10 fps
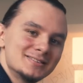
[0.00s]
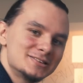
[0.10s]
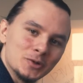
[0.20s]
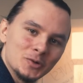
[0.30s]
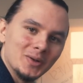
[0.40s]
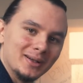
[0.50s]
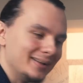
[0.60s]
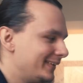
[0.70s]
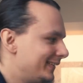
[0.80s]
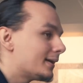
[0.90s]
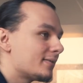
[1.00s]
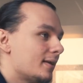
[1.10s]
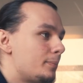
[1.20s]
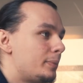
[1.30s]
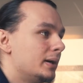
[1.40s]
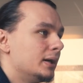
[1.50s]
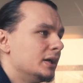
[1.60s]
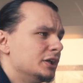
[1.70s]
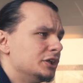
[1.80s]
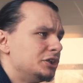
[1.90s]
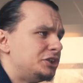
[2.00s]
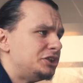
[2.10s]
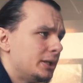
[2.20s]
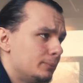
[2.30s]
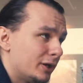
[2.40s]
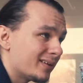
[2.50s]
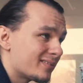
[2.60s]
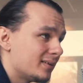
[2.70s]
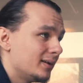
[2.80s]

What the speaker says: So cool. Next up, Shebricks.